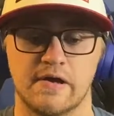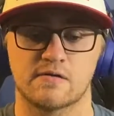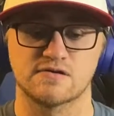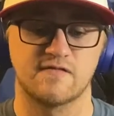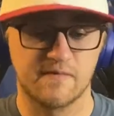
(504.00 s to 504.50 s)

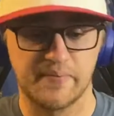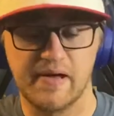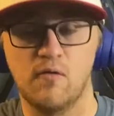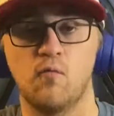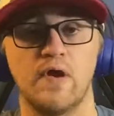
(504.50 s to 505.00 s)
Christopher
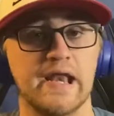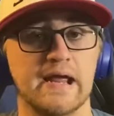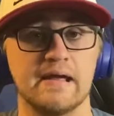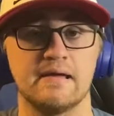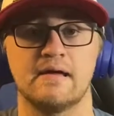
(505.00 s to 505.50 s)
Bell
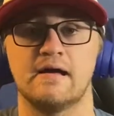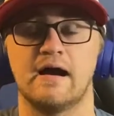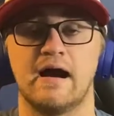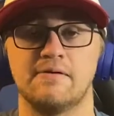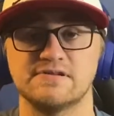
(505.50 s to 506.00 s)
winning
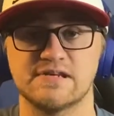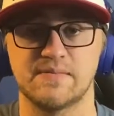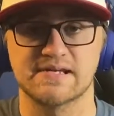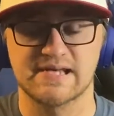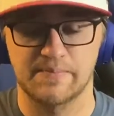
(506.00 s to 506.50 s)
obviously
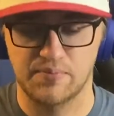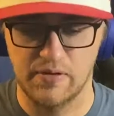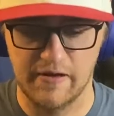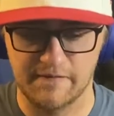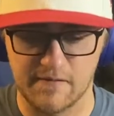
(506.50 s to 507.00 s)
makes that
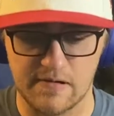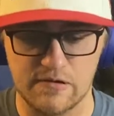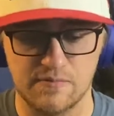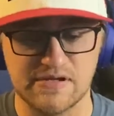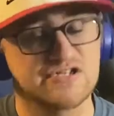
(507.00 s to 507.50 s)
playoff grid a
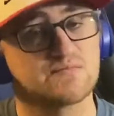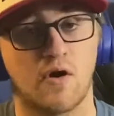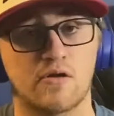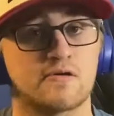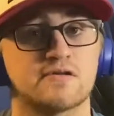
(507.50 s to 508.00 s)
little bit
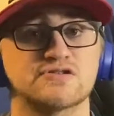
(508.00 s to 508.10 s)
smaller.